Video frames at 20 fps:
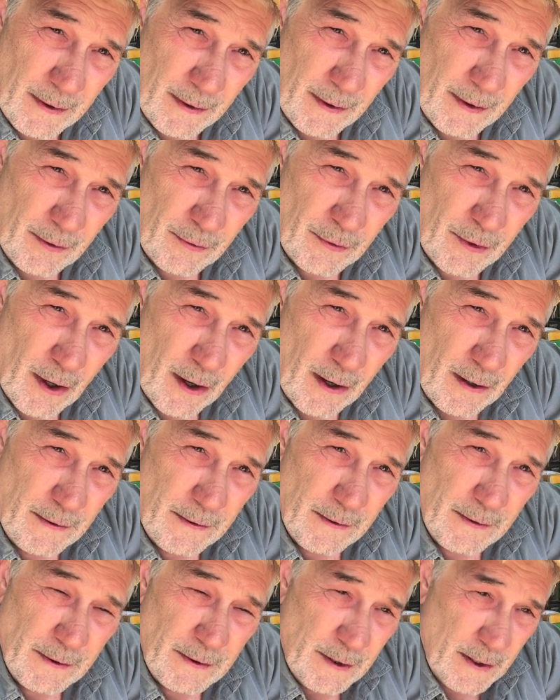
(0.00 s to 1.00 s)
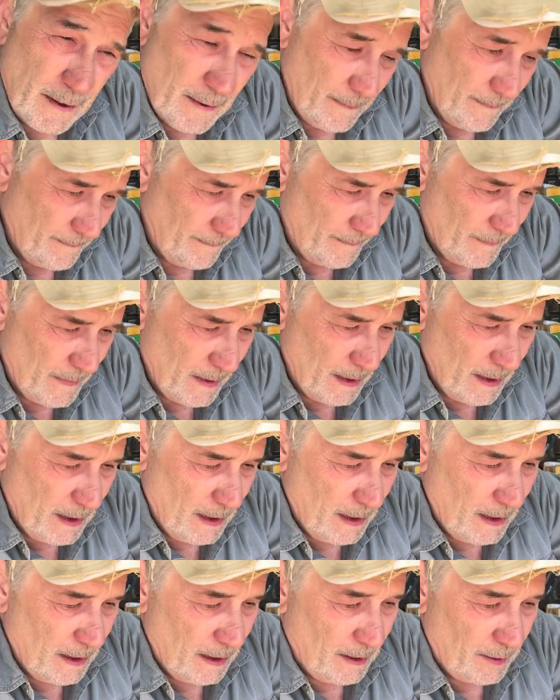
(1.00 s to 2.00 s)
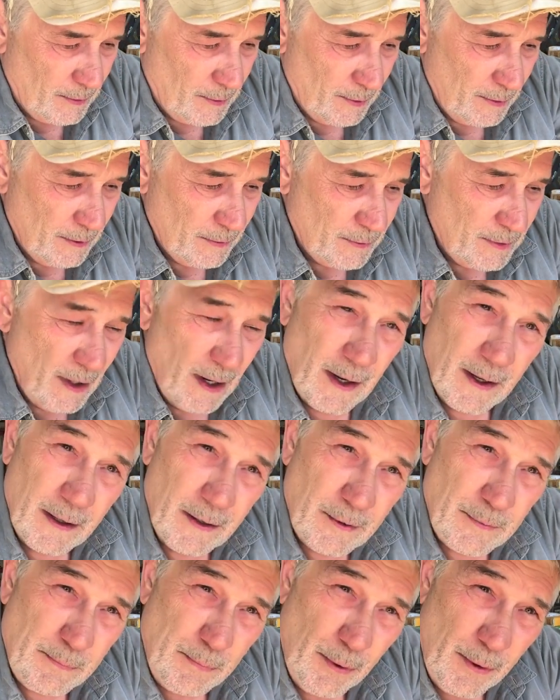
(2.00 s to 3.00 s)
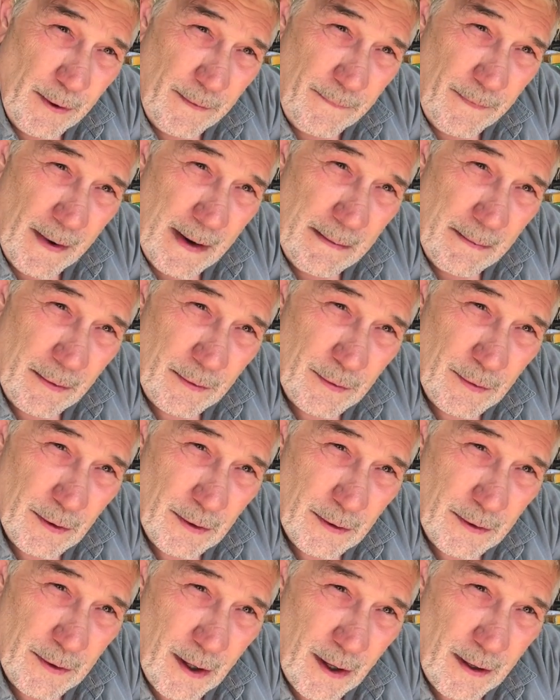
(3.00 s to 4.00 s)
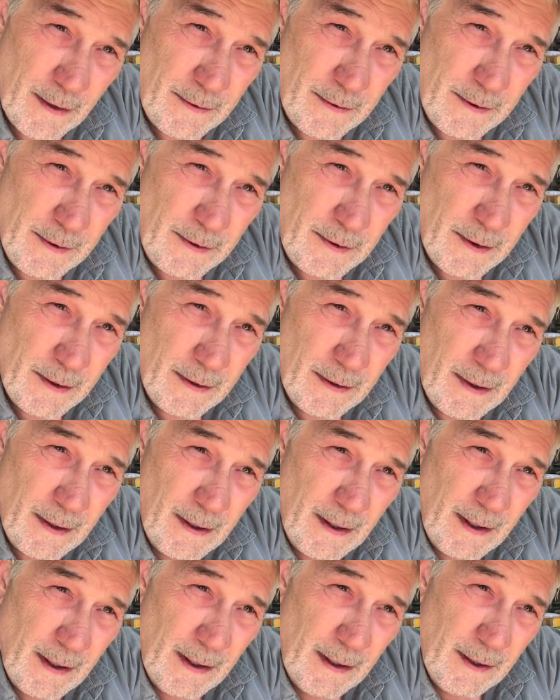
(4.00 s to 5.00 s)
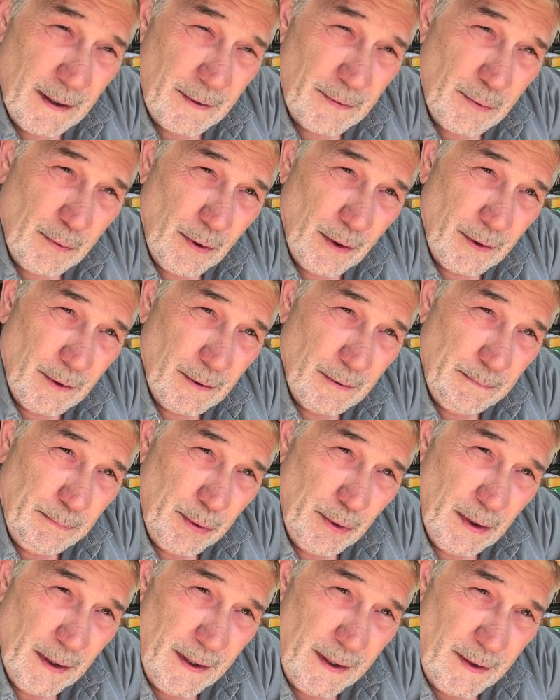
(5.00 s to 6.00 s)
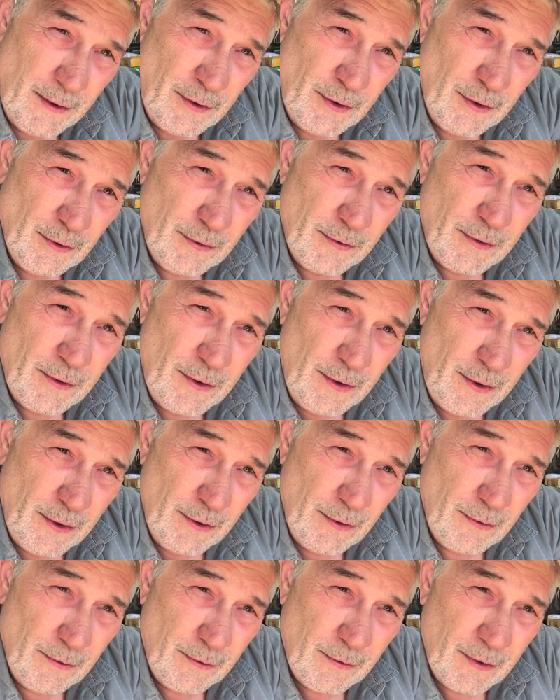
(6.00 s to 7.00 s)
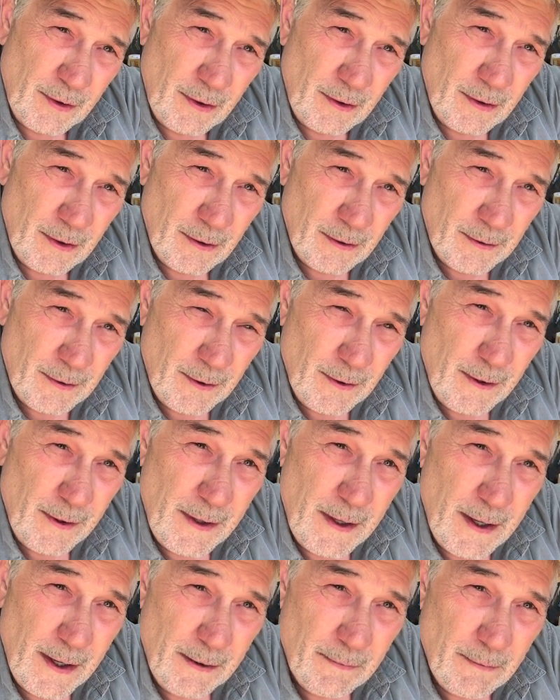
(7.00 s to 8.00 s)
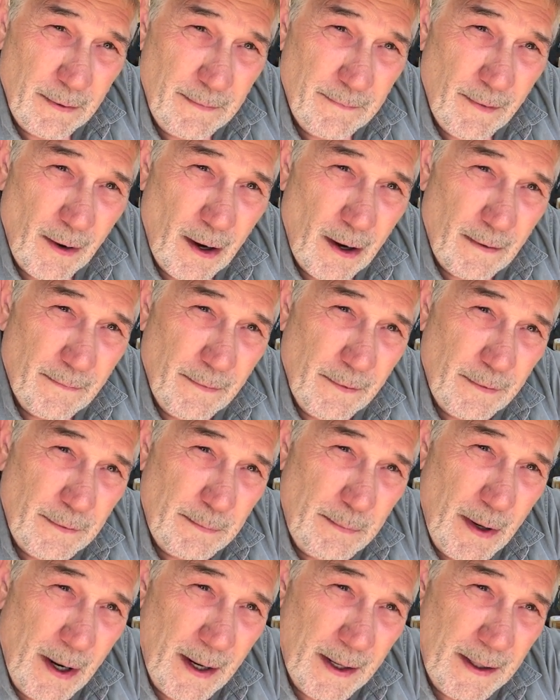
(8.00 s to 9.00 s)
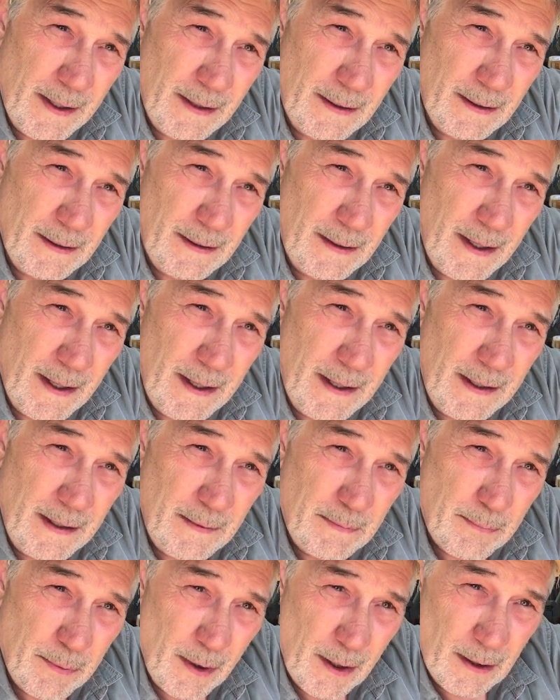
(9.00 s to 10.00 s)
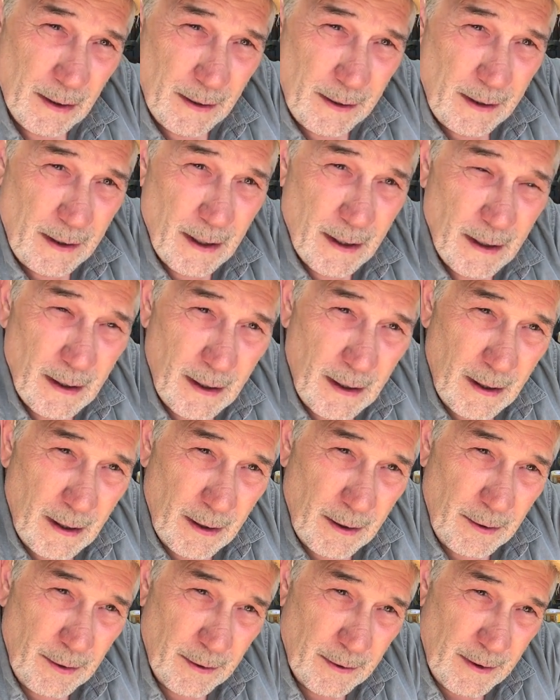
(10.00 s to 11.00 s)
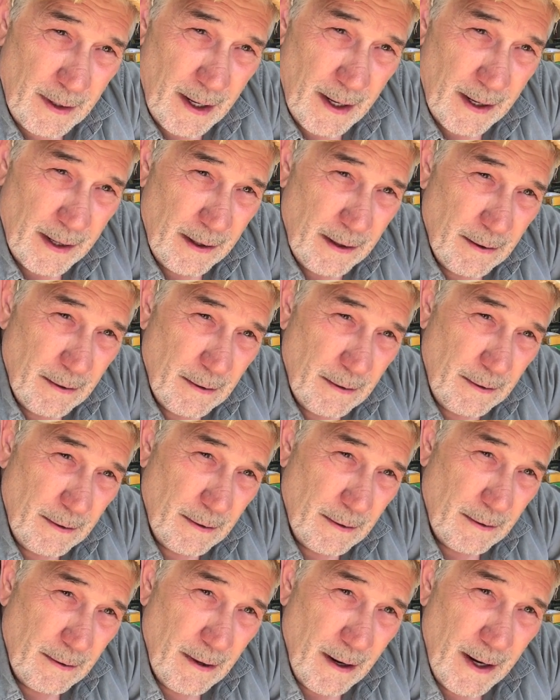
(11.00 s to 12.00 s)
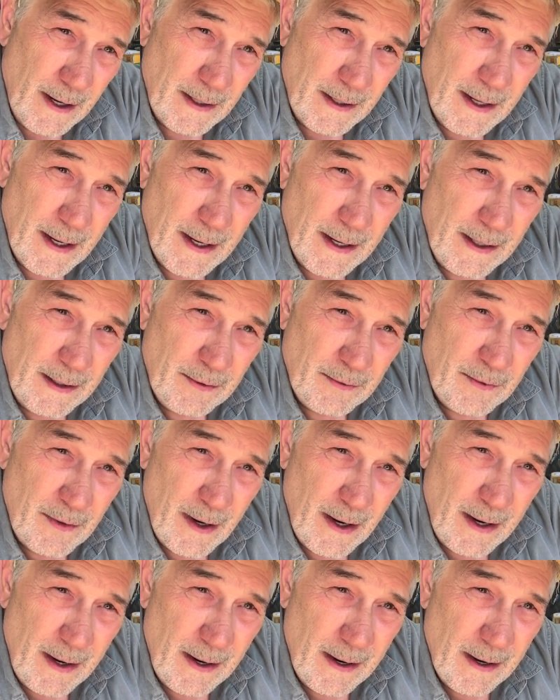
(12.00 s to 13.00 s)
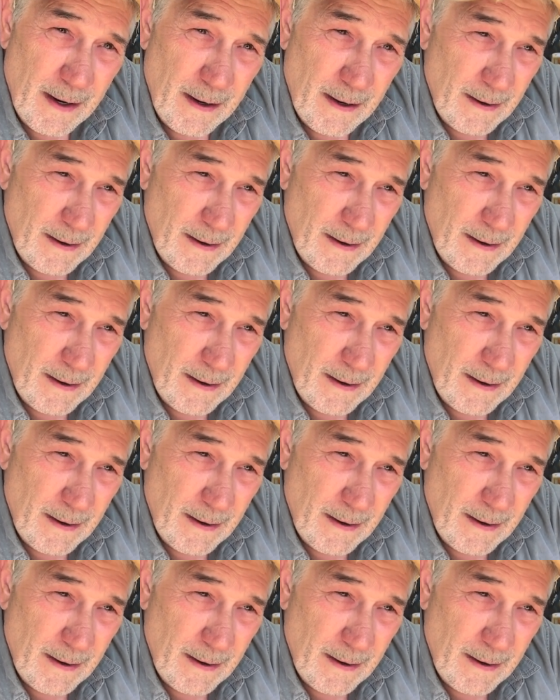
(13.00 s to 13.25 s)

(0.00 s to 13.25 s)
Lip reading: of this cartridge, and it turns out it's a pretty famous little cartridge. It's what the police used to use in their .38 revolvers back in the day, probably your daddy or your granddaddy's day.